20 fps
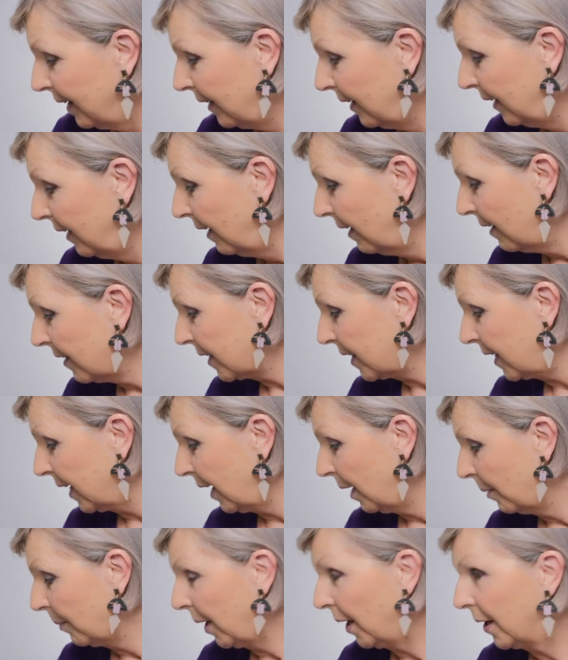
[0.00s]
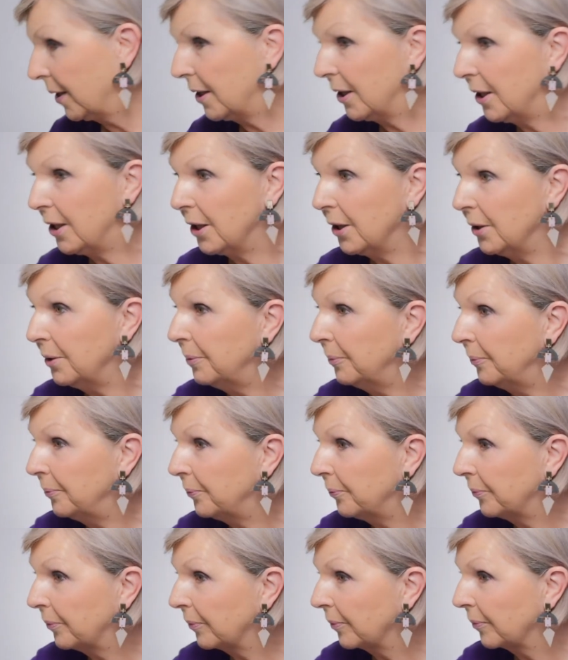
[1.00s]
Last thing I'm going to do
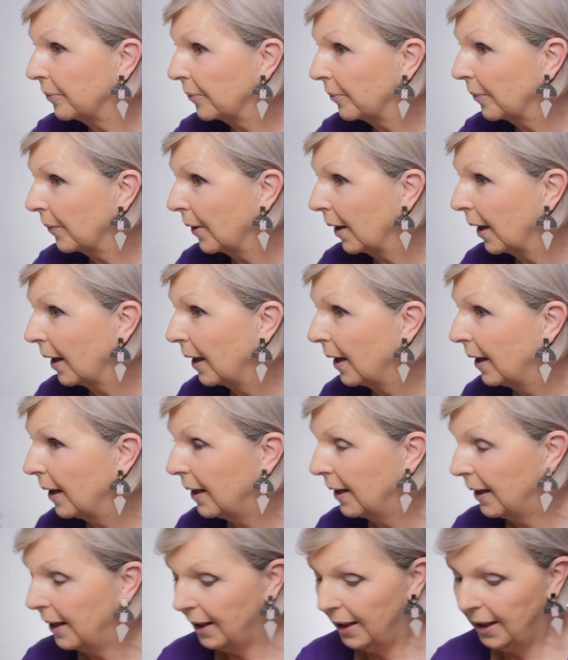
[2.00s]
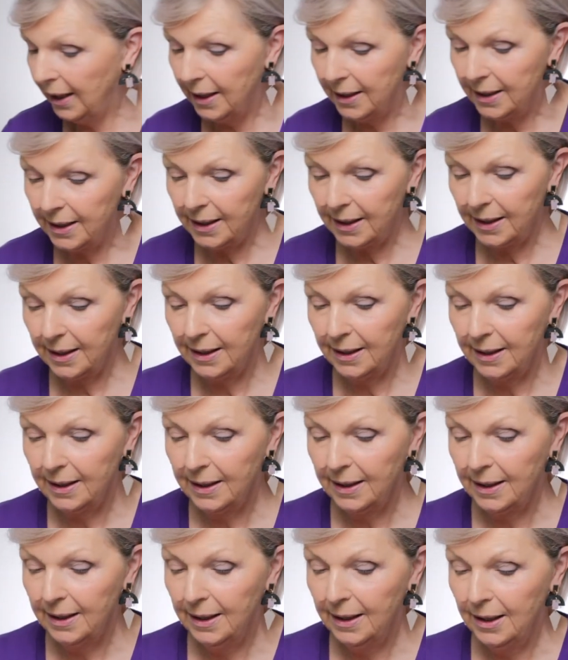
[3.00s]
is
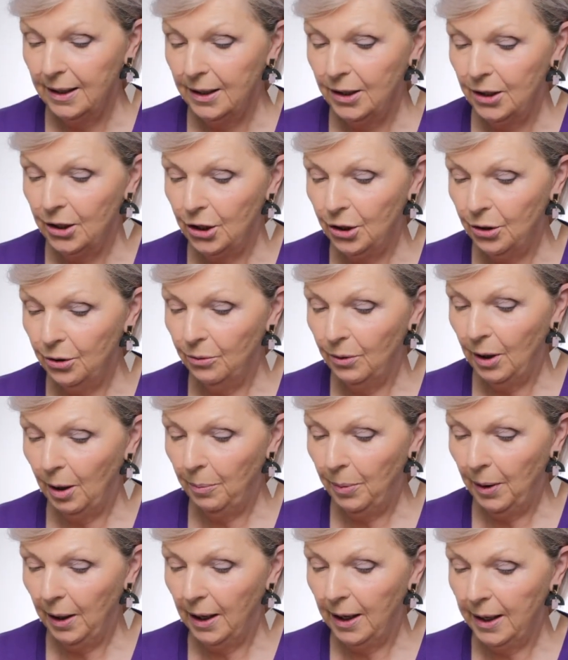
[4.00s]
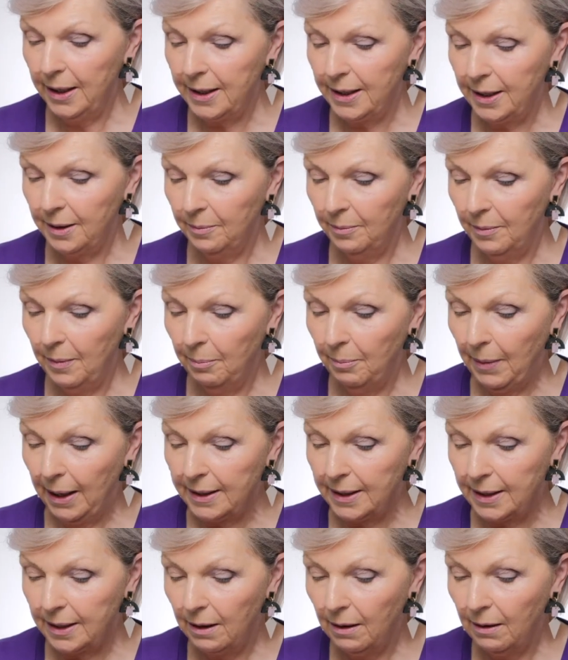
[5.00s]
to apply some
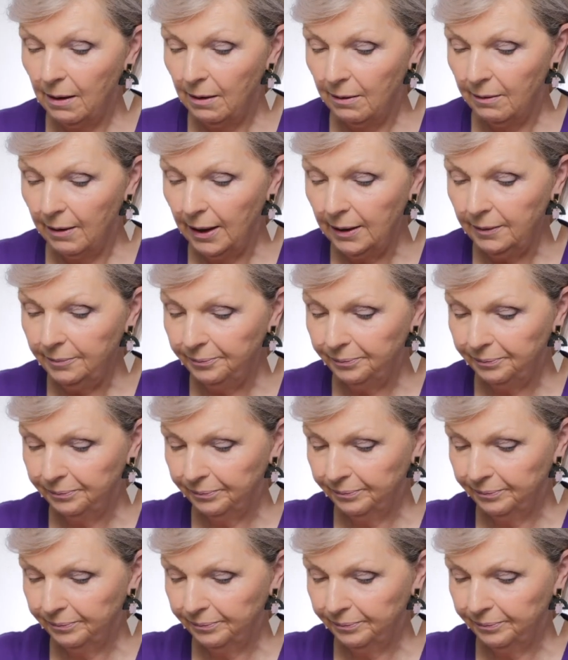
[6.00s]
mascara.